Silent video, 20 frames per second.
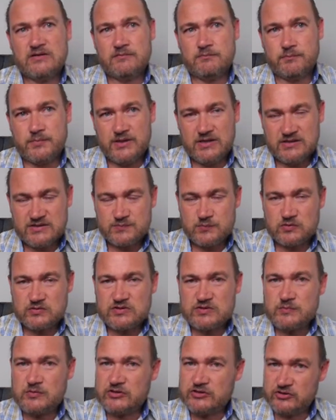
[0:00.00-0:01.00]
Be
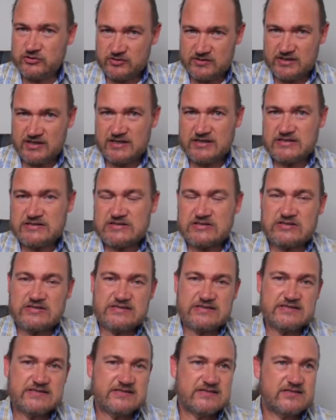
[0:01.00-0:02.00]
responsible in your trading
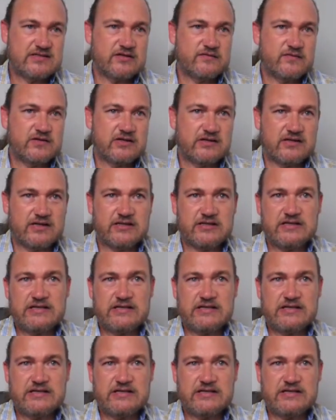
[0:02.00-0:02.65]
sizes and stuff like that.